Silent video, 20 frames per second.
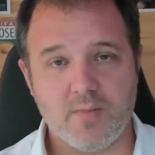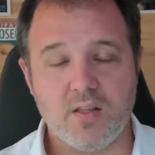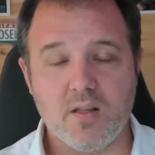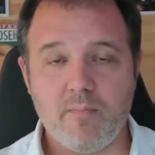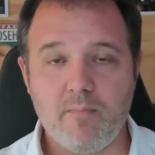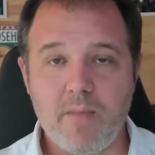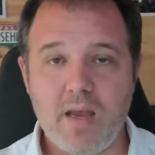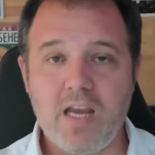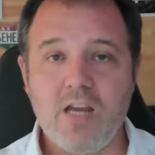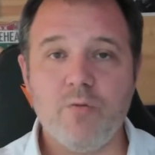And the
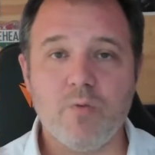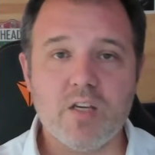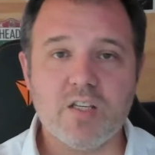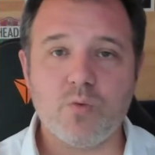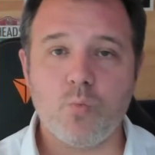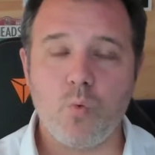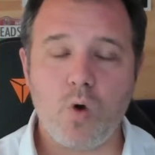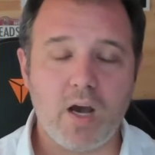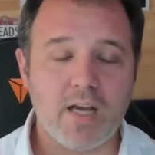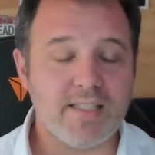main
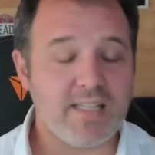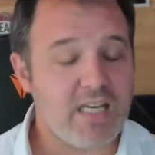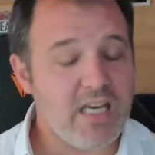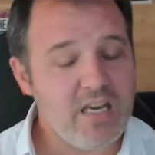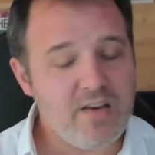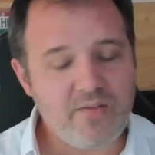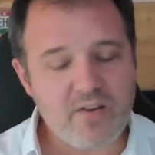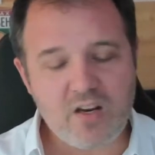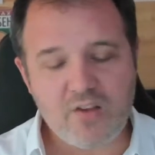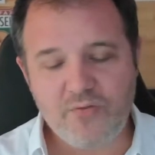reason why is
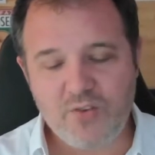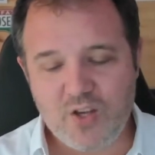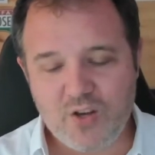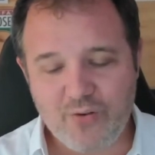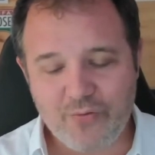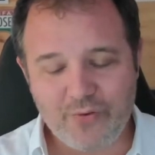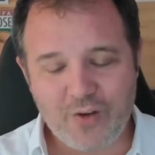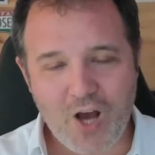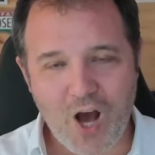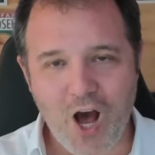even if
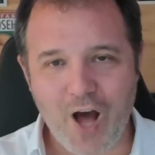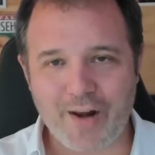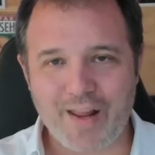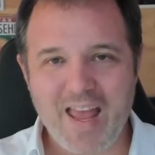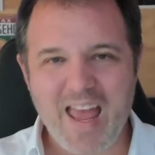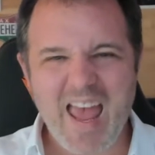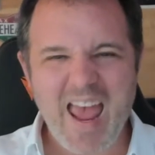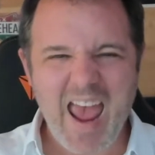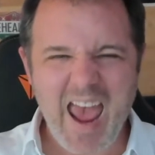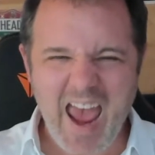you've got
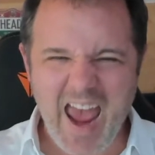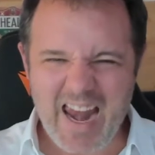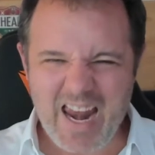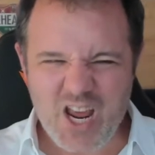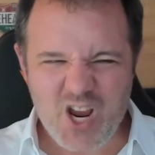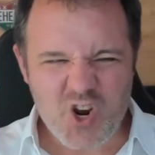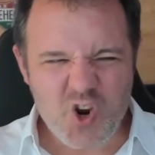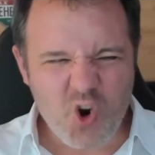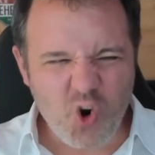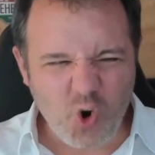an
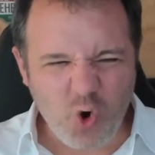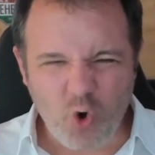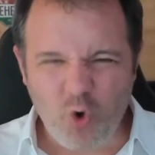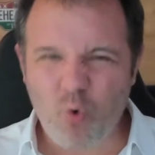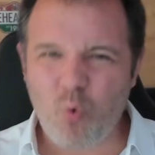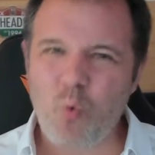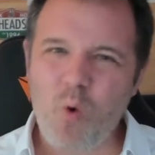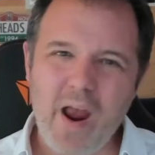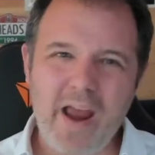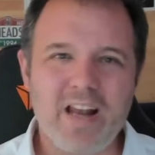
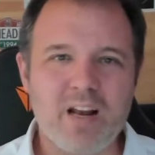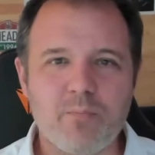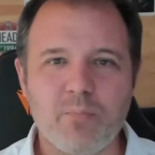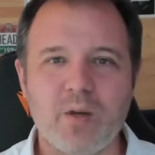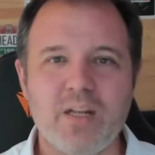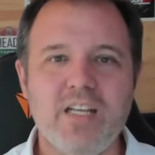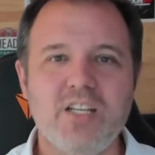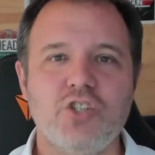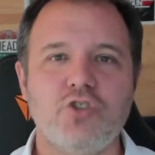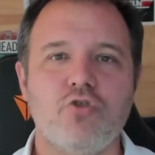
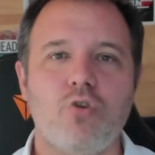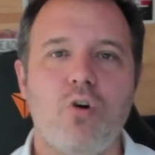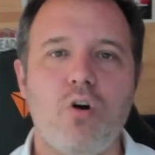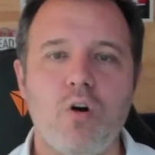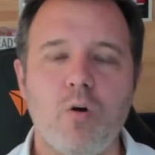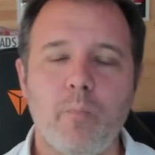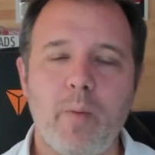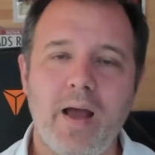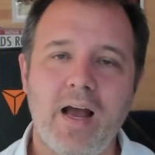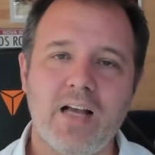incredibly
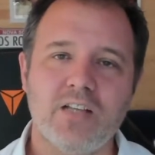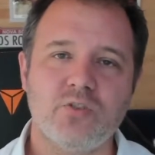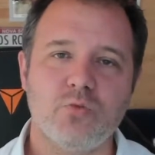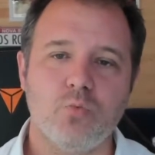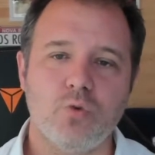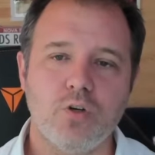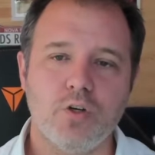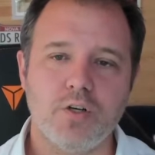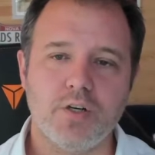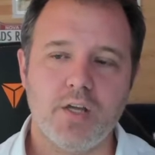strong
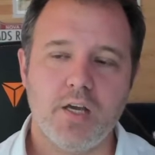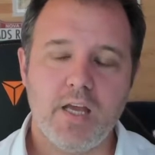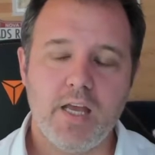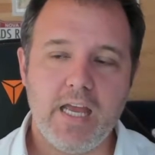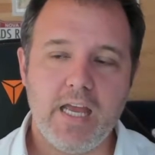password,